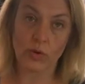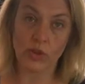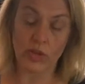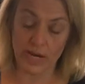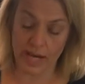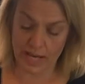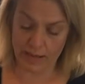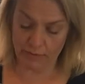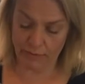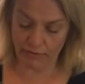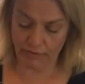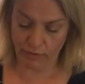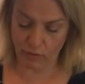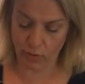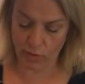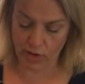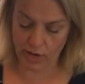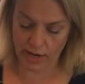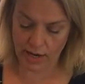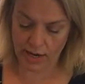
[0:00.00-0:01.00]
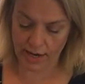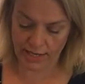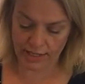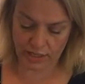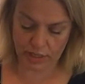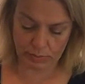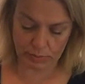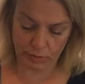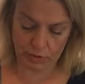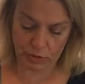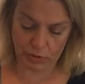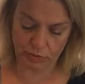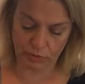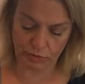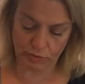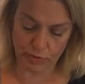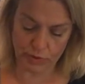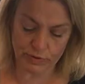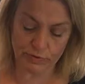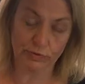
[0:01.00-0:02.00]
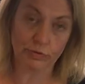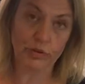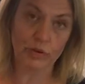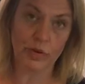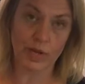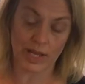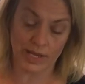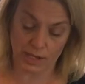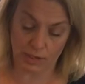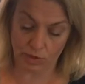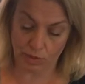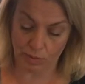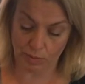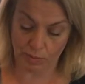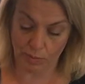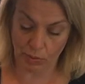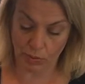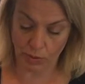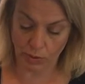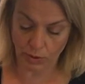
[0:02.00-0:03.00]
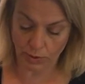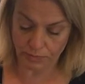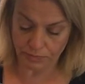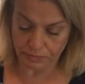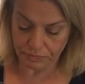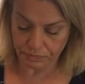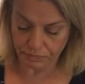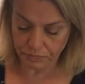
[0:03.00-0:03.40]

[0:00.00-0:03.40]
the night before, I just put some frozen fruit into a bowl.